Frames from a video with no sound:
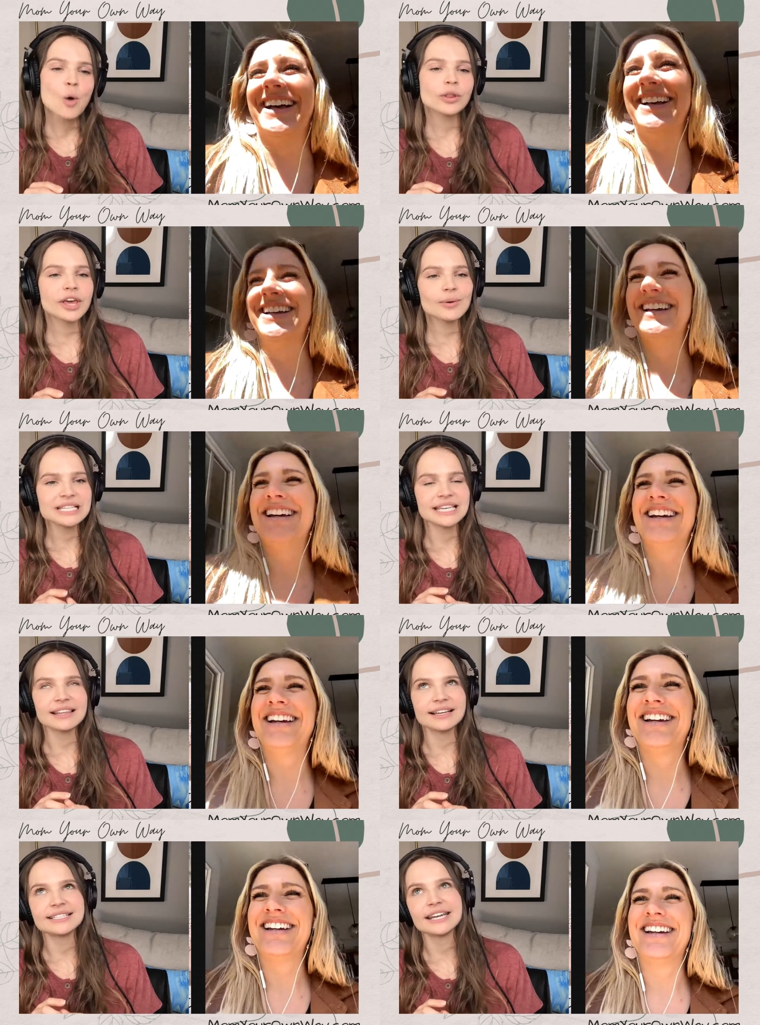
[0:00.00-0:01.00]
Speaker 1: they always say
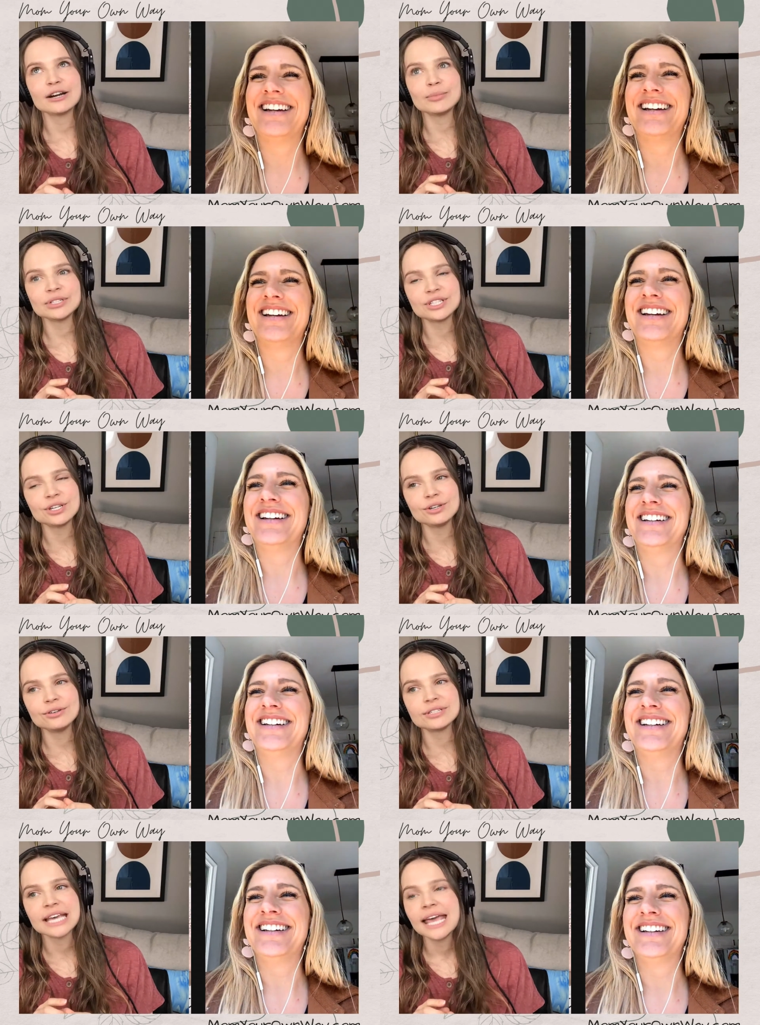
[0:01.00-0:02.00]
like terrible twos,
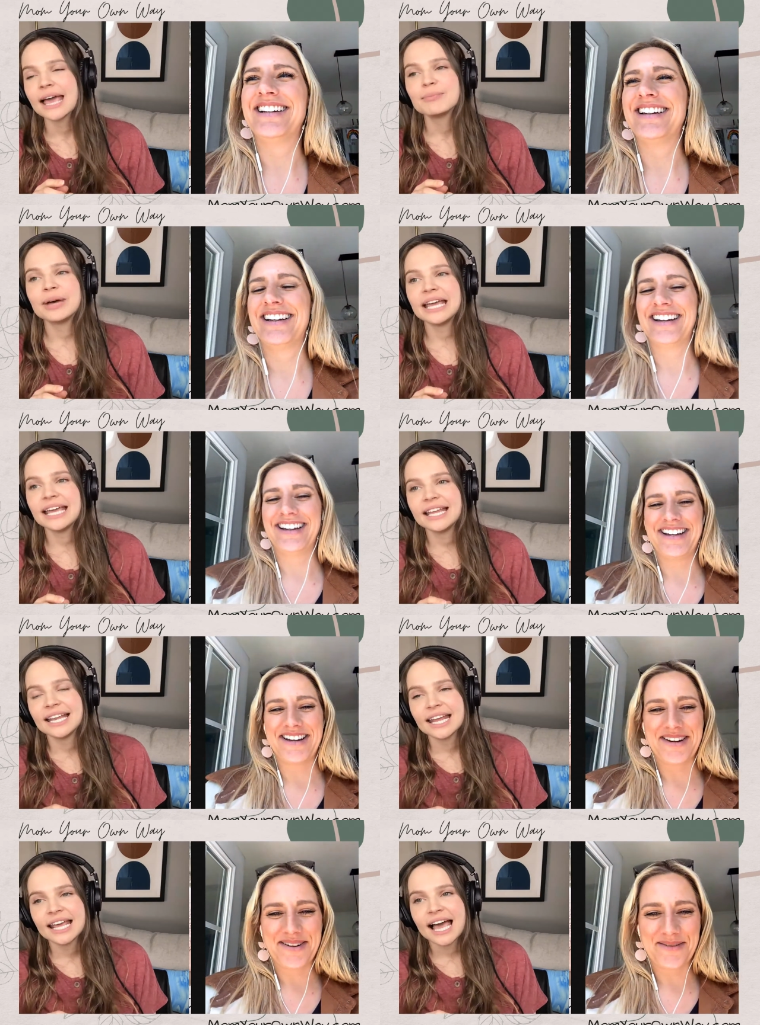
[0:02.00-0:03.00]
but it,
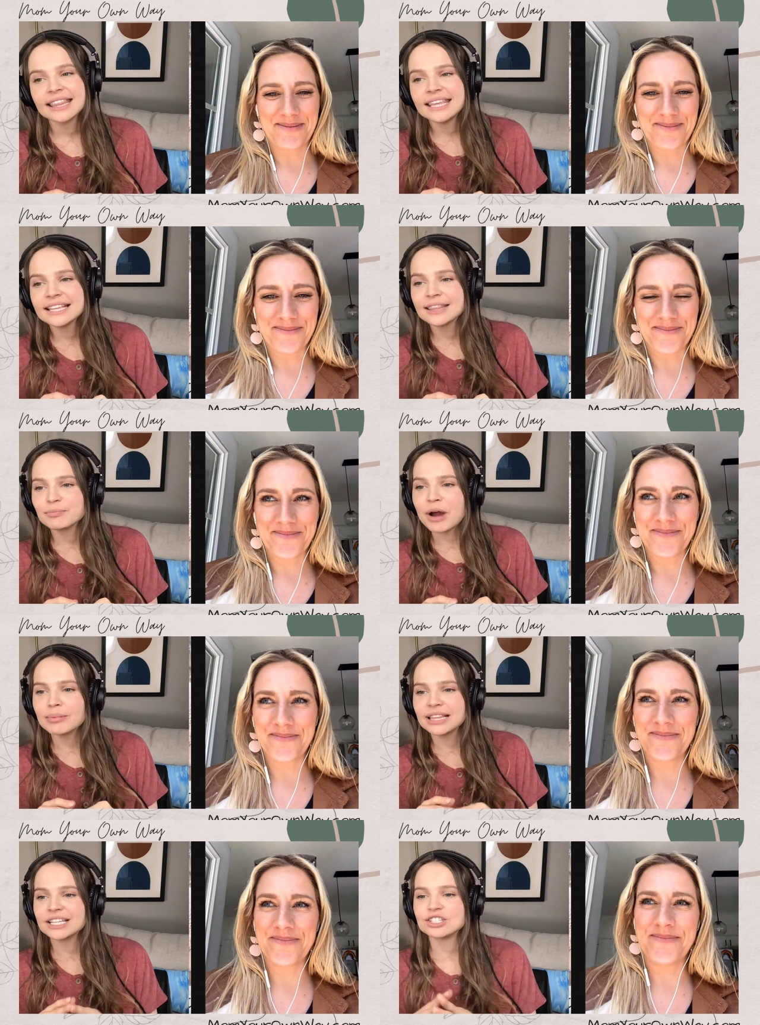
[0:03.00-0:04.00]
I think probably
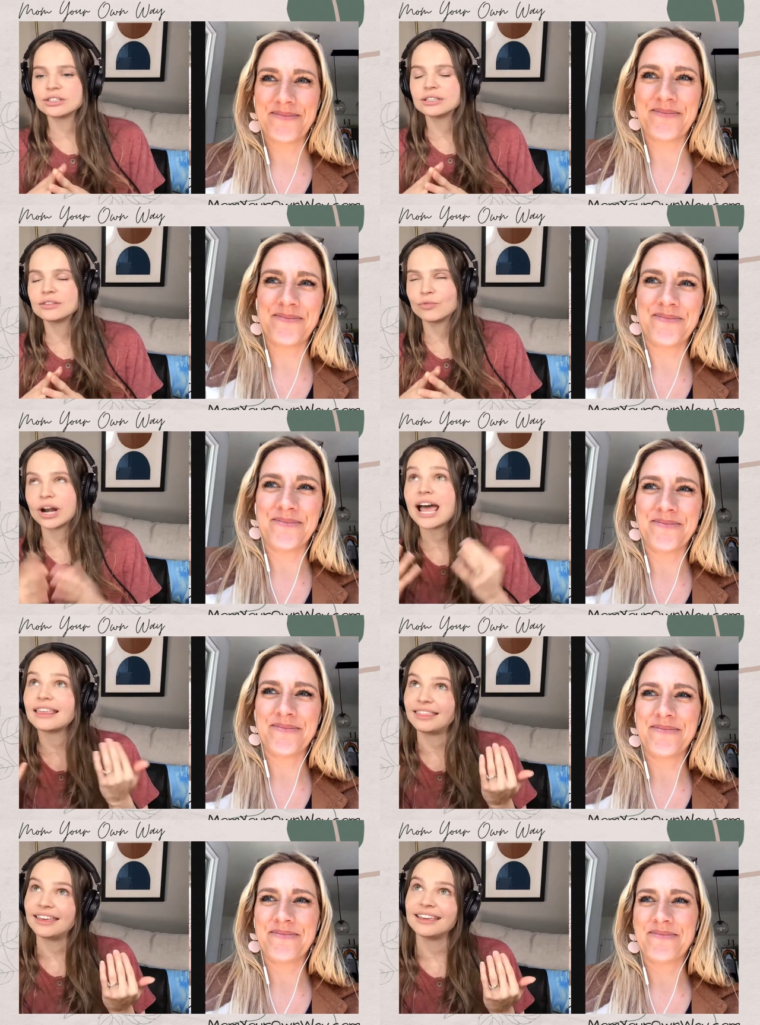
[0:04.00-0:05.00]
the, what I
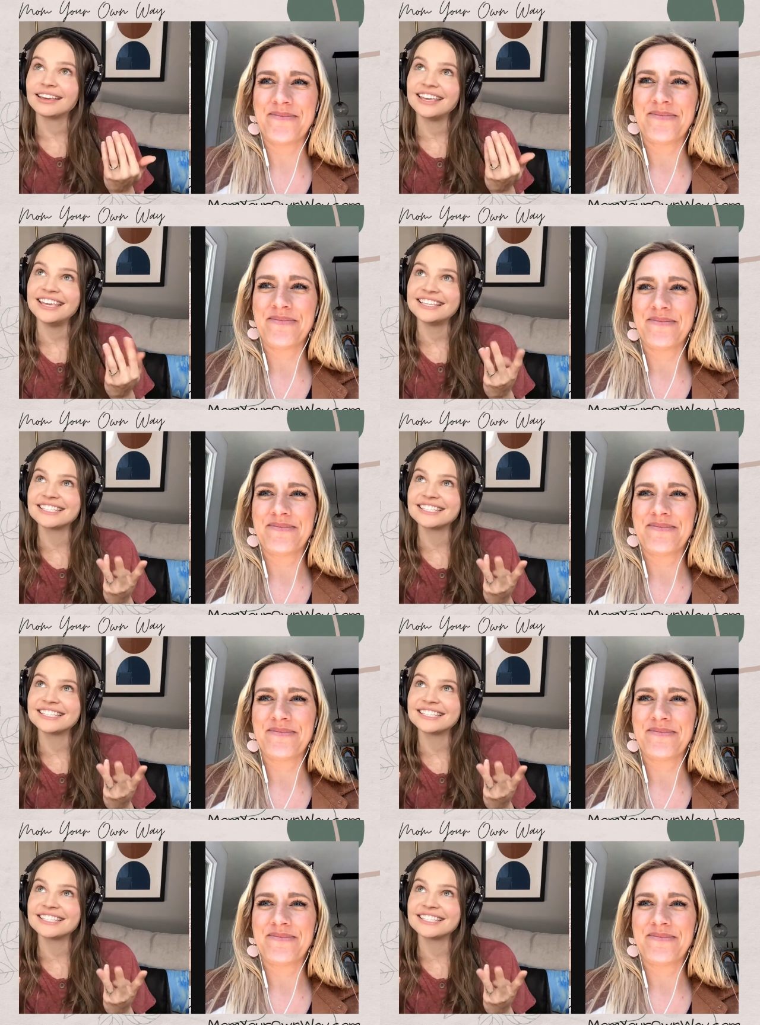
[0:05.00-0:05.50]
think is